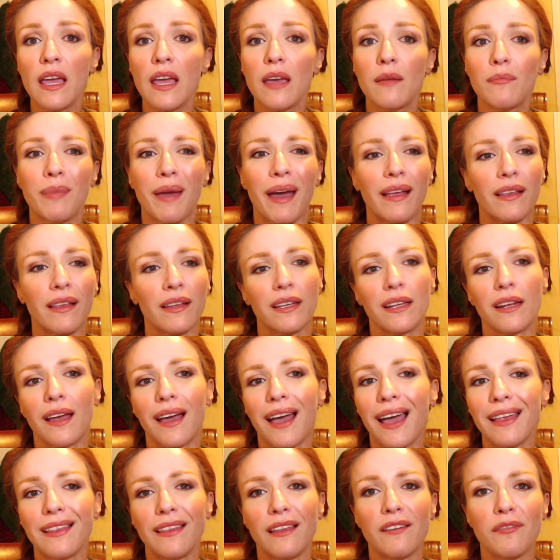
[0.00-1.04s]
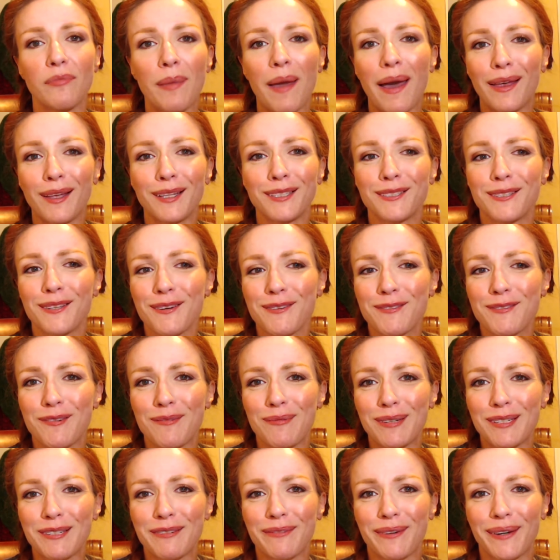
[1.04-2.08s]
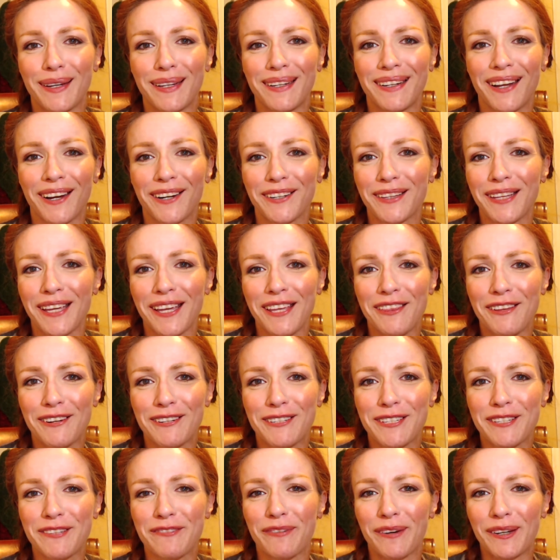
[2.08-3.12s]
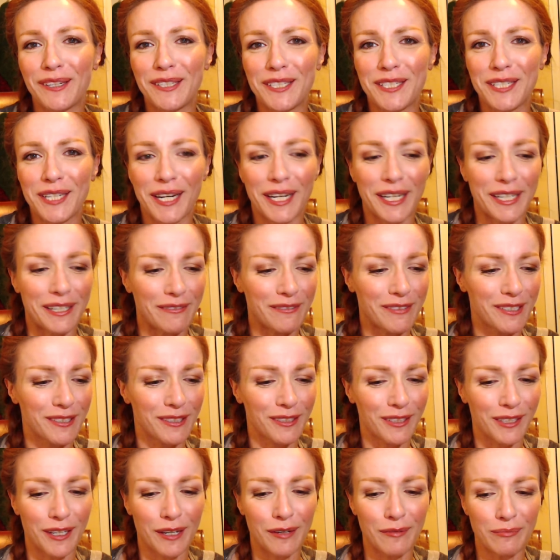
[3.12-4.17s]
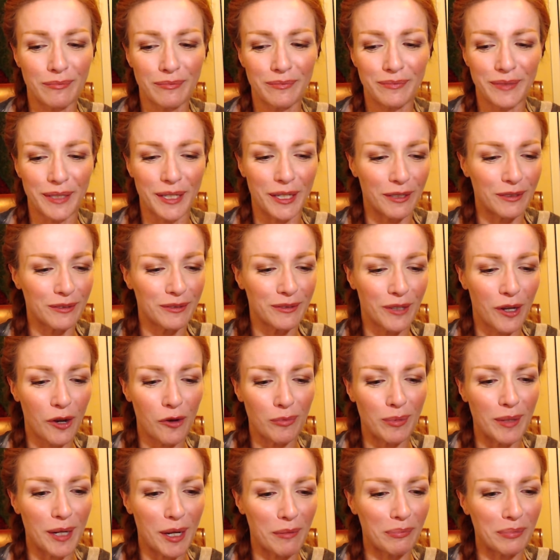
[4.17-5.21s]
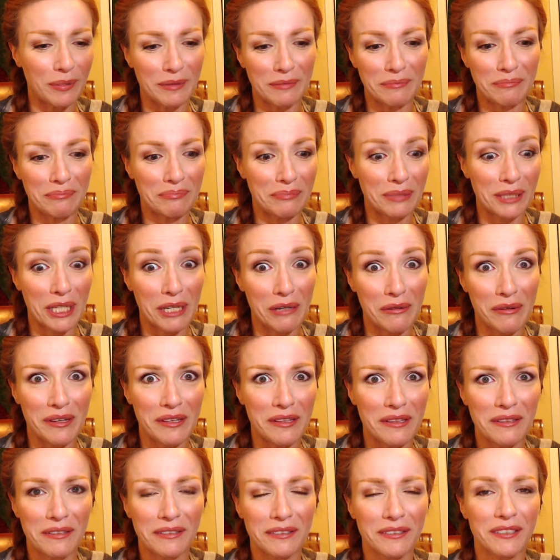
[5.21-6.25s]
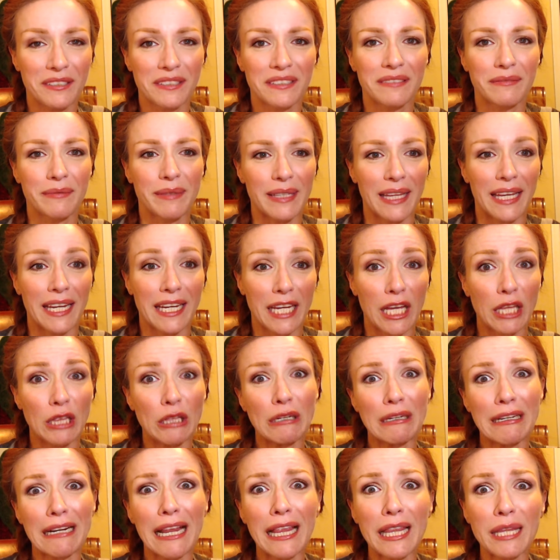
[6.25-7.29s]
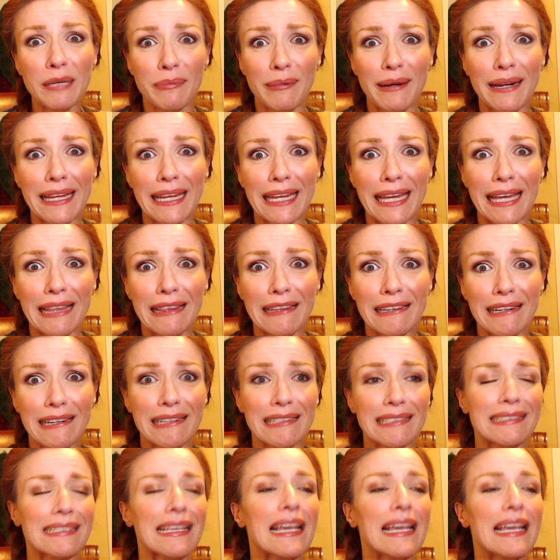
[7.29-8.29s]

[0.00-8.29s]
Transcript: palette. I love palettes. They're so much fun, aren't they? They're just fun to kind of just look up, you know, open up and play with and just be like, look at all the pretty colors.